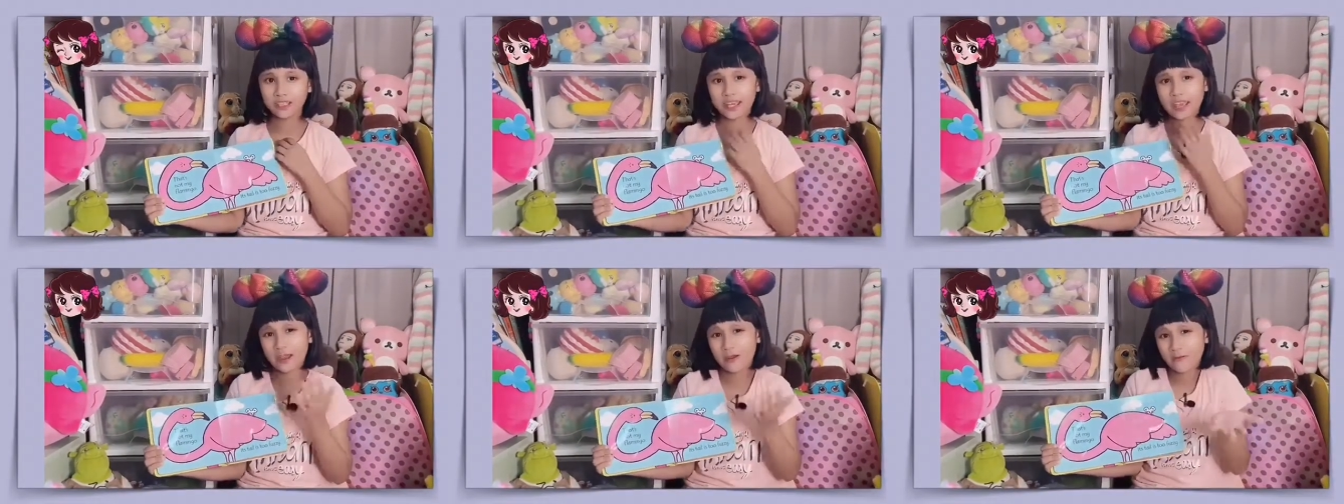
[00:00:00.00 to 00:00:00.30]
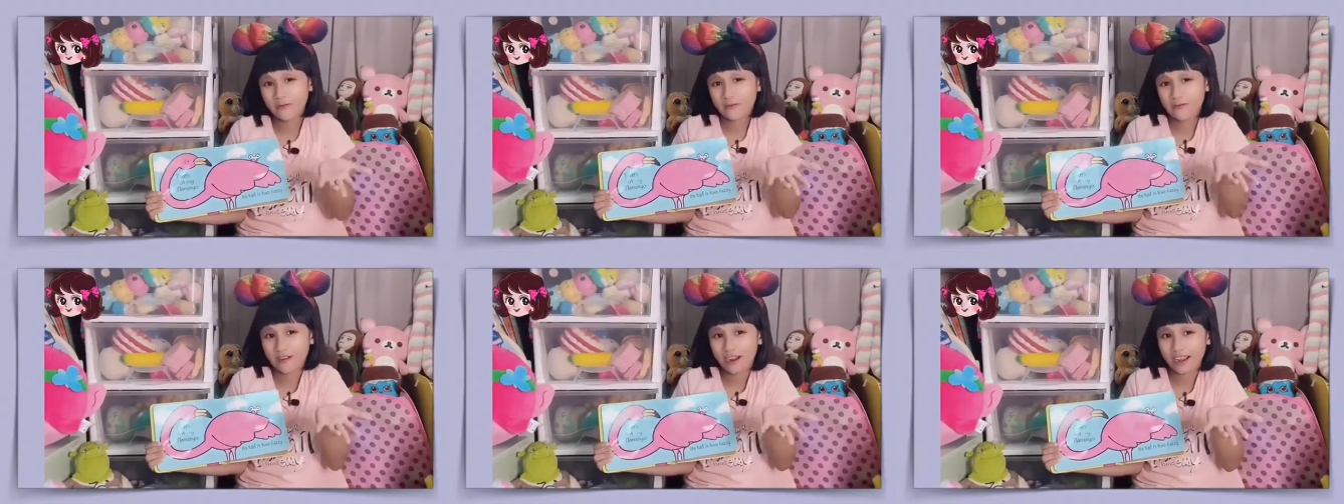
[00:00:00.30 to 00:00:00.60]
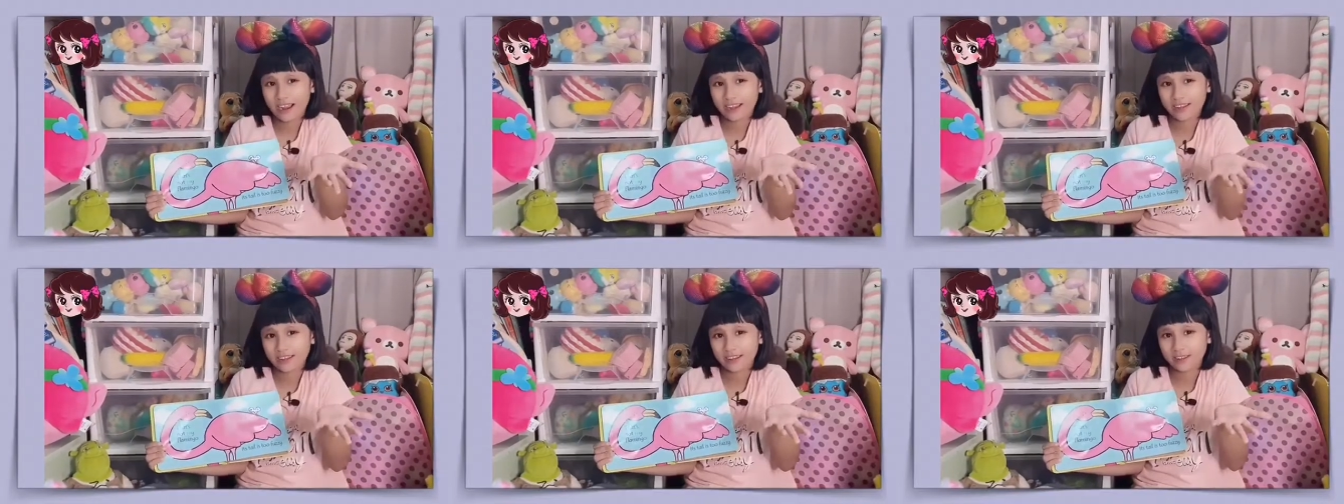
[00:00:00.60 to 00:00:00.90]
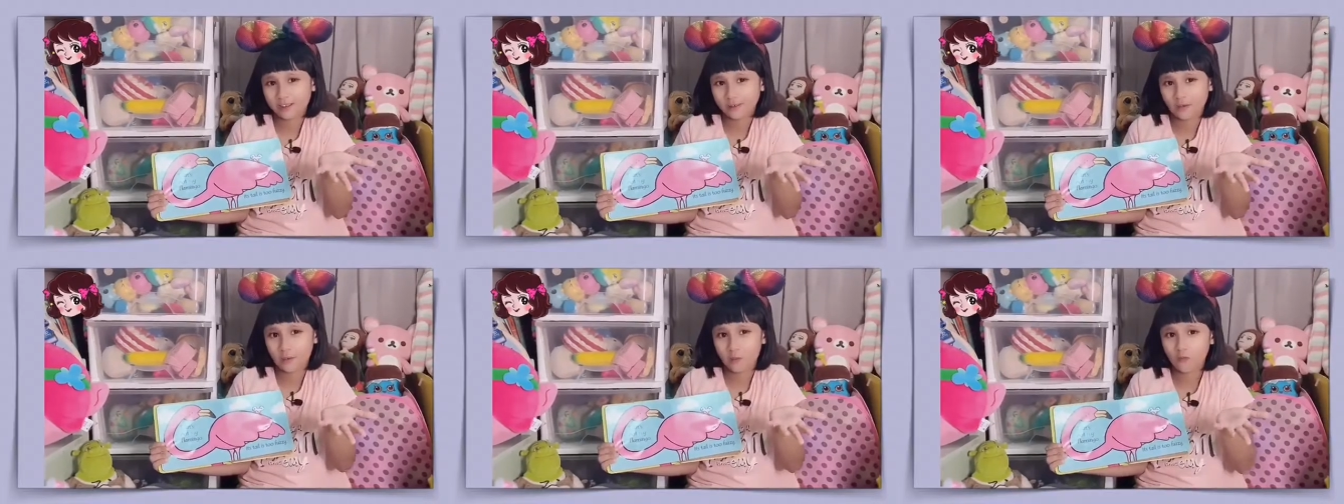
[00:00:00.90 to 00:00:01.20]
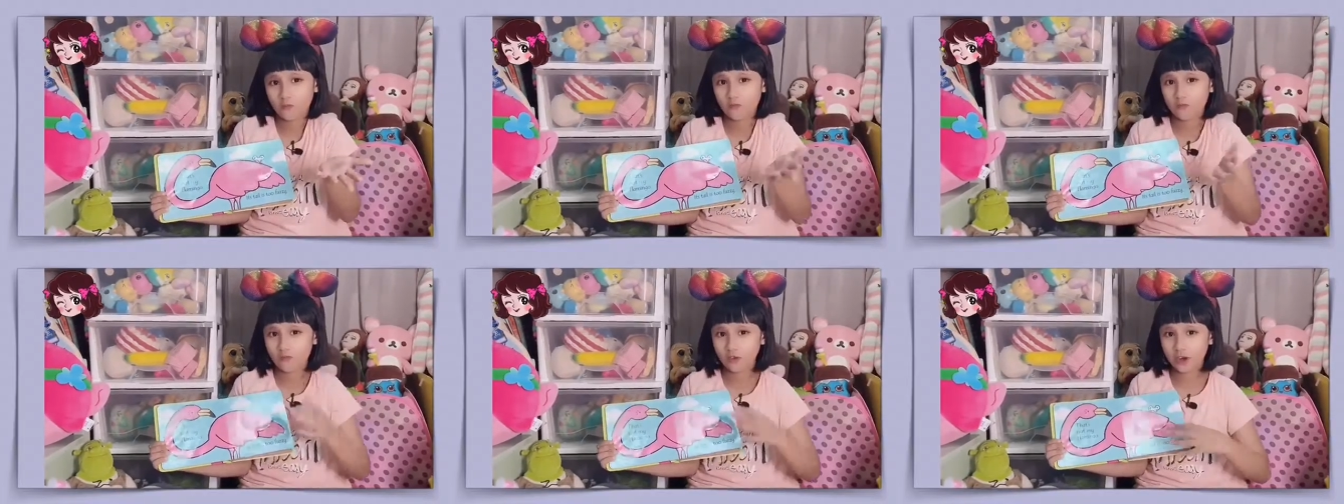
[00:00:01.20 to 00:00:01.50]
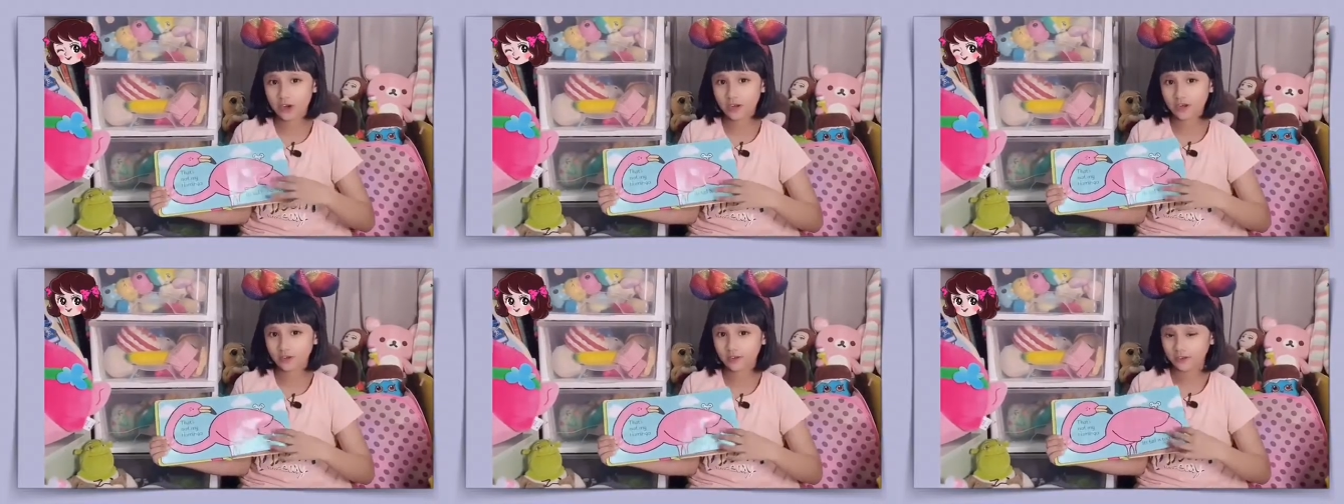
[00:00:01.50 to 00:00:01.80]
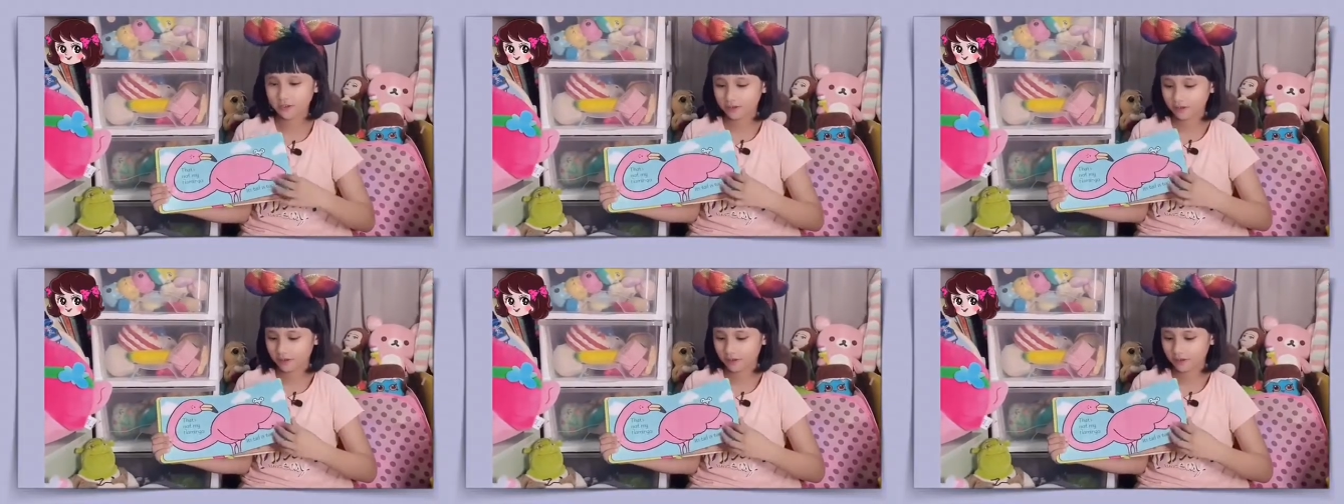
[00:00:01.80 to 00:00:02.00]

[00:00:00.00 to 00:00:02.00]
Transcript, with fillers: can't find his own friend.